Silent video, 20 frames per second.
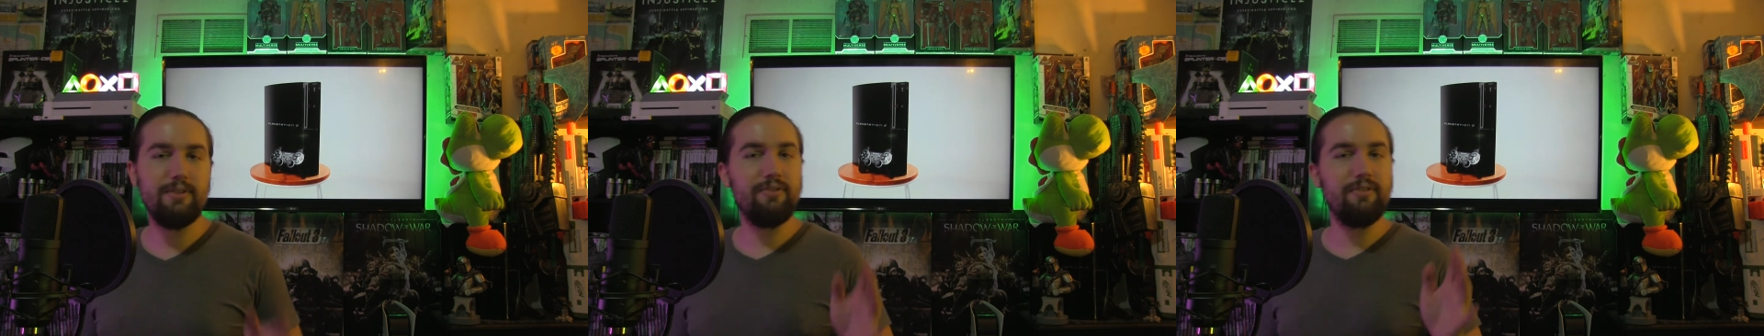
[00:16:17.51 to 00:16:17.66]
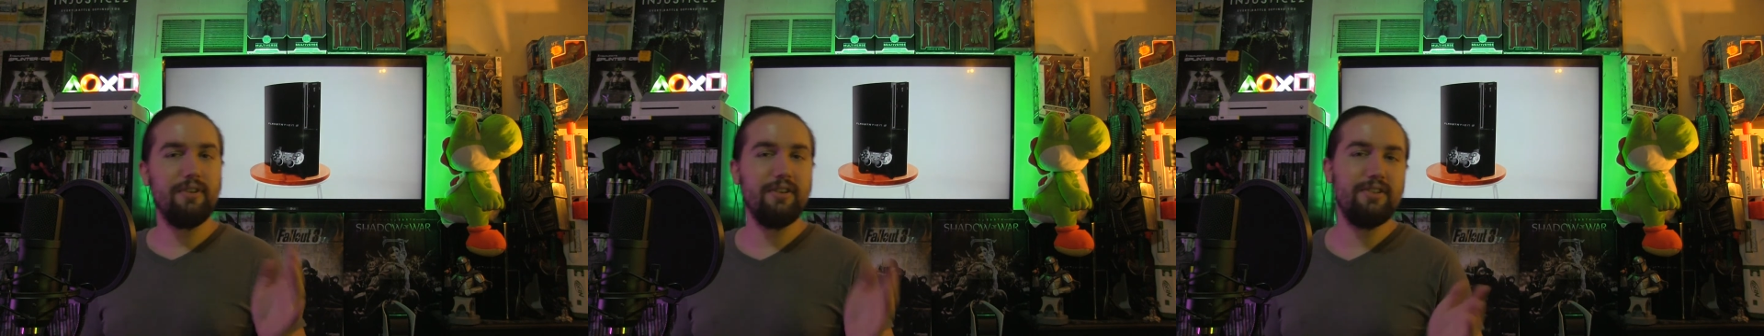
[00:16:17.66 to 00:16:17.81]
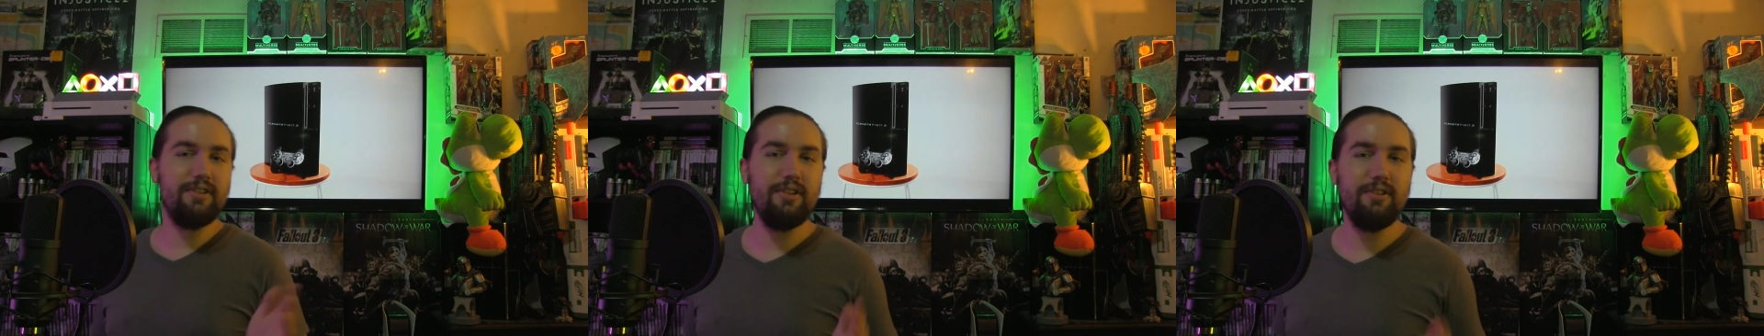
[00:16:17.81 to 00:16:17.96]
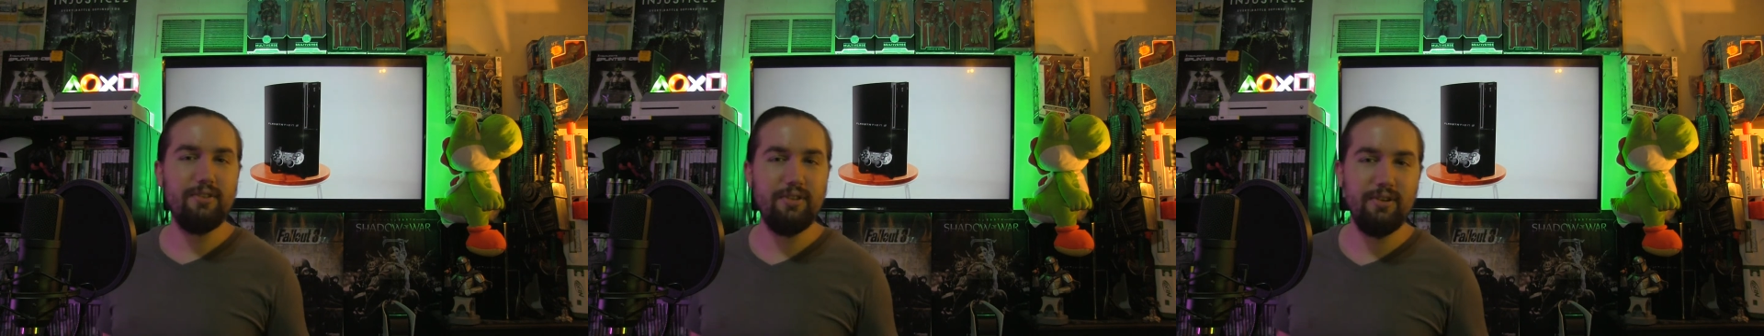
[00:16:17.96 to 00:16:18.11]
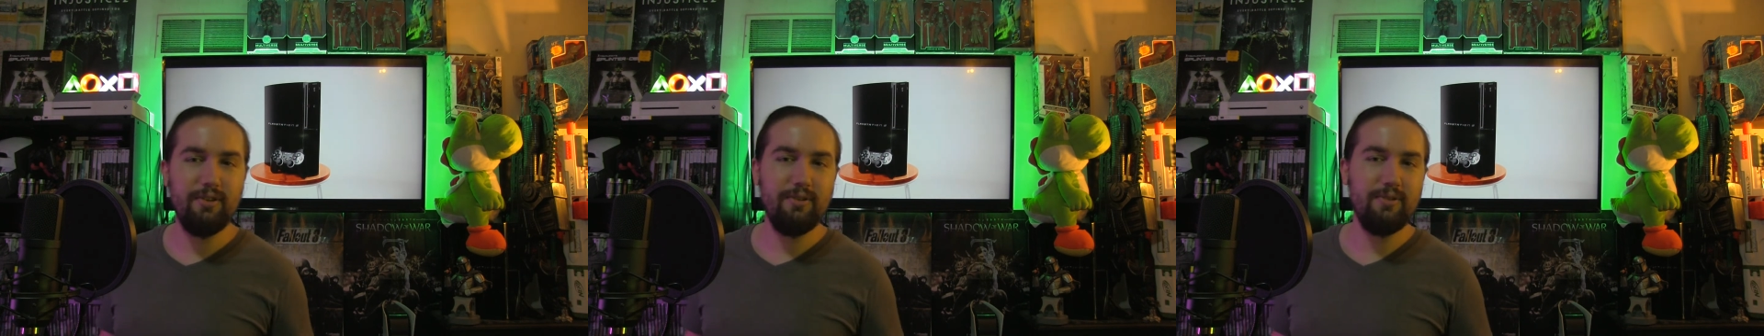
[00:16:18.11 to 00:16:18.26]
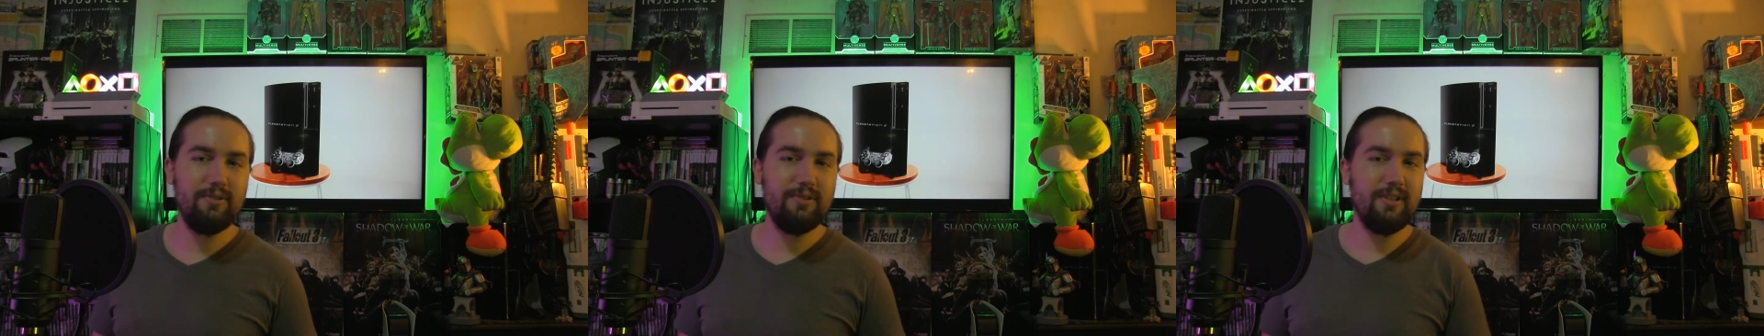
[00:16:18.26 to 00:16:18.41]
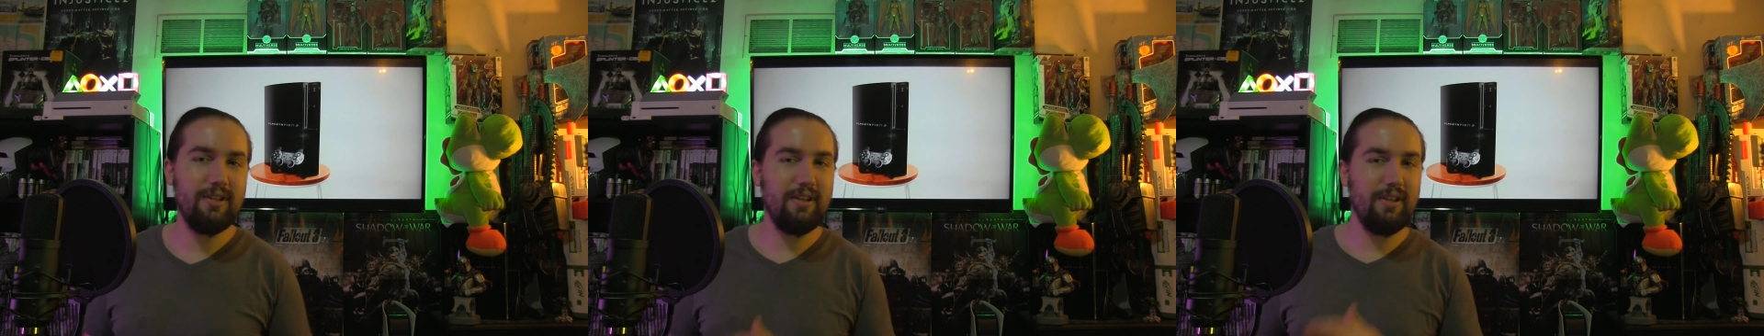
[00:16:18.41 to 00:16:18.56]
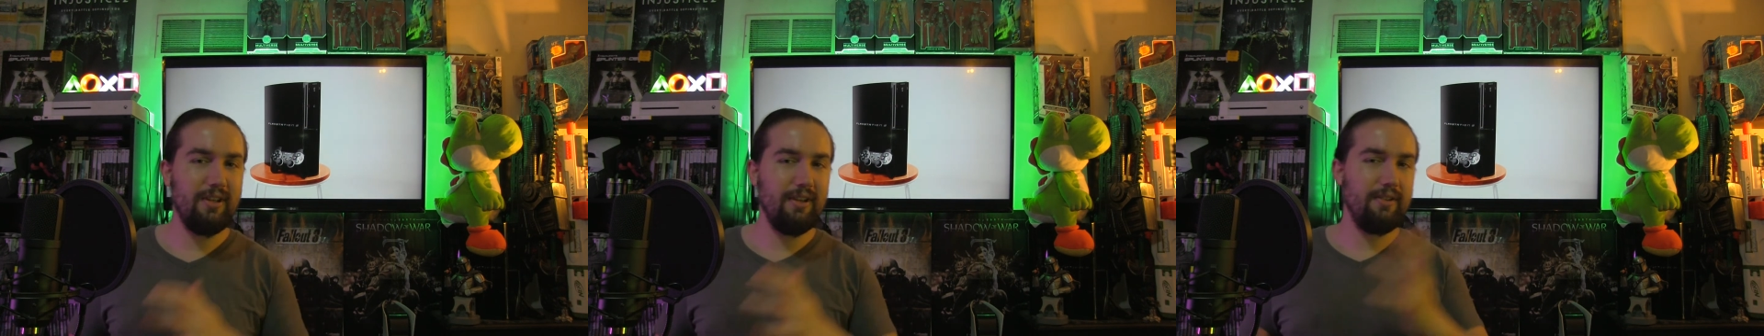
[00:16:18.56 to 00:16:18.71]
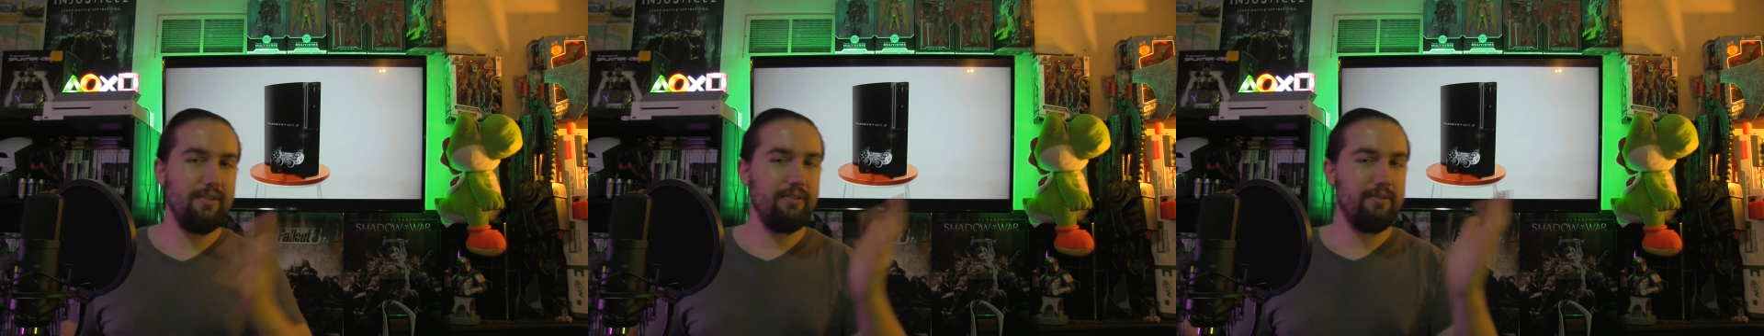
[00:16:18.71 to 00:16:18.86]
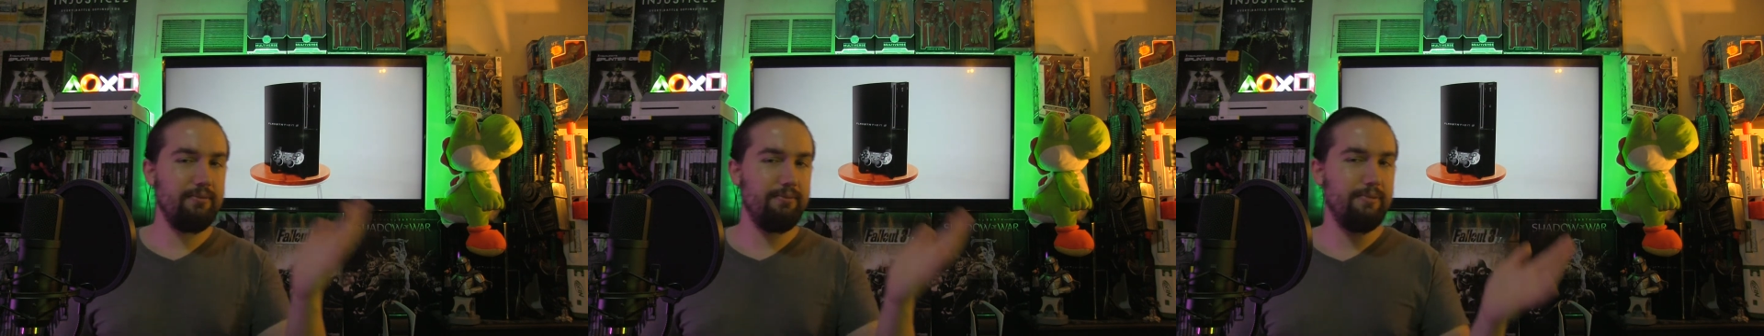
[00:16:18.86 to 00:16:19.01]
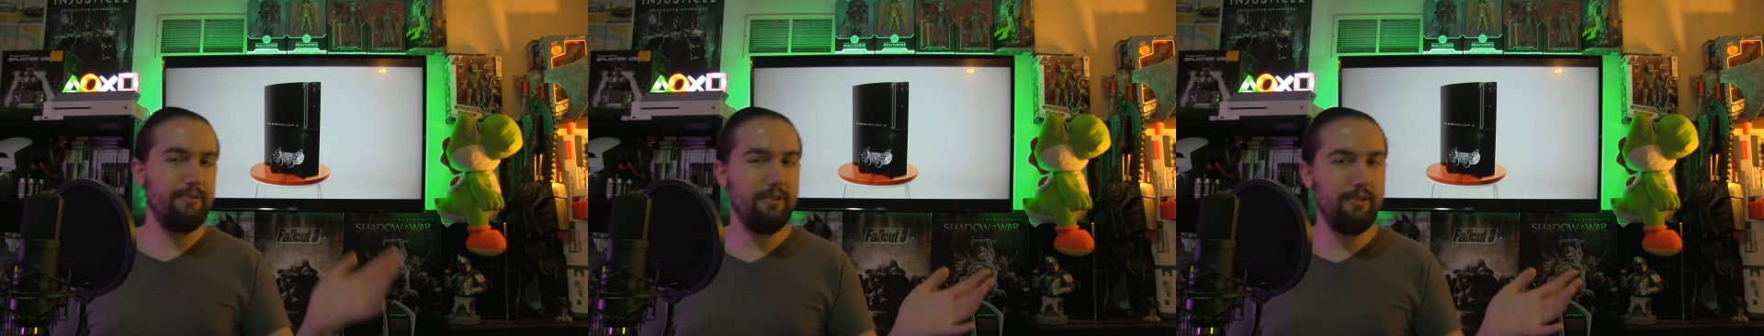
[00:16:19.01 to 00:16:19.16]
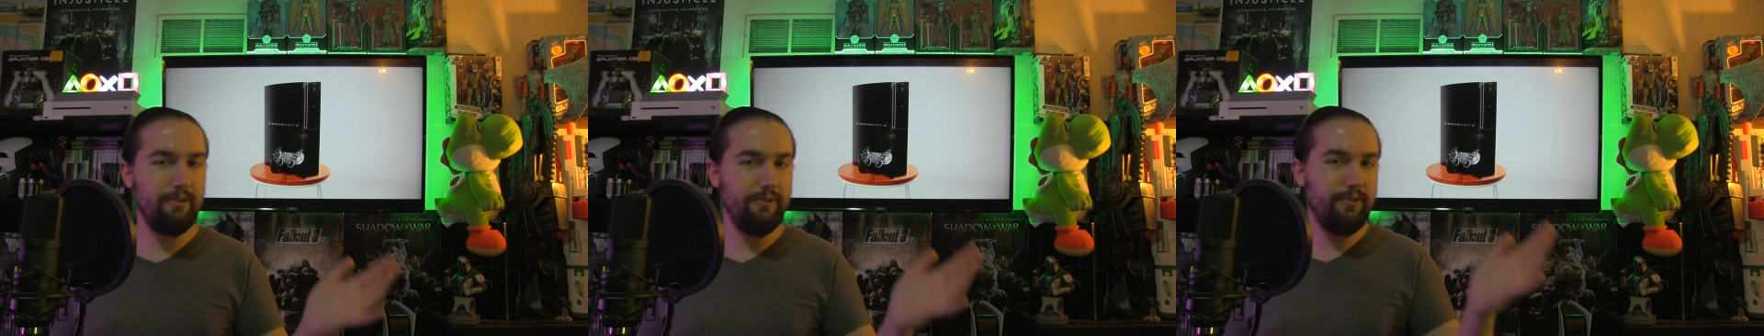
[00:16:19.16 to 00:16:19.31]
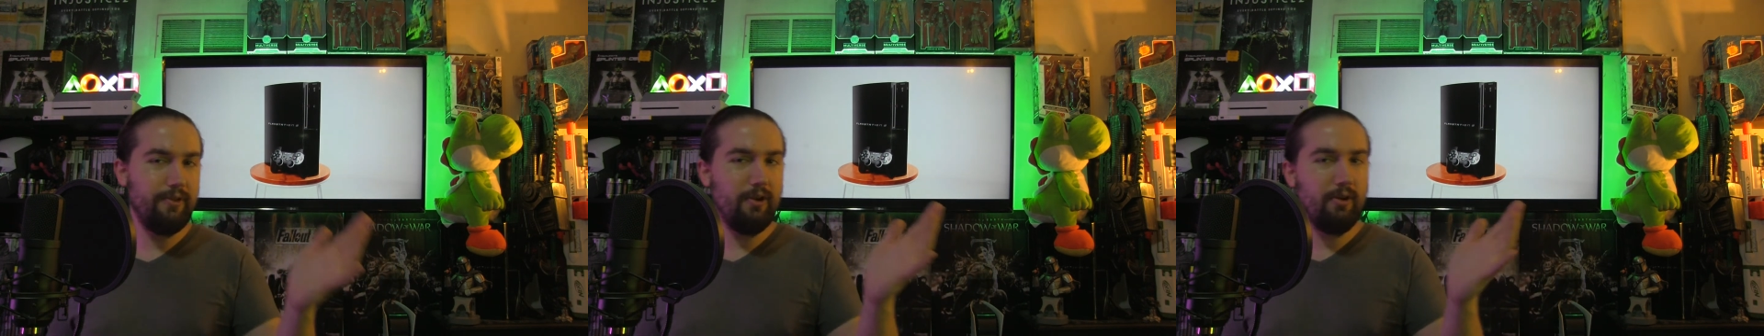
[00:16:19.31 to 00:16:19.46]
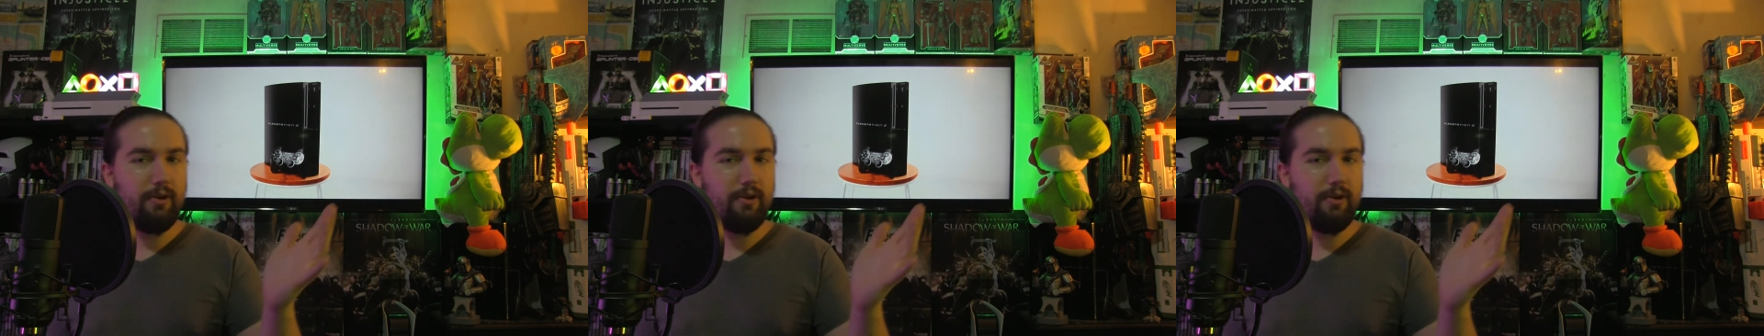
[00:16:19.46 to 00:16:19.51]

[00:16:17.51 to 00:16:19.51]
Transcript: and tricks you do to improve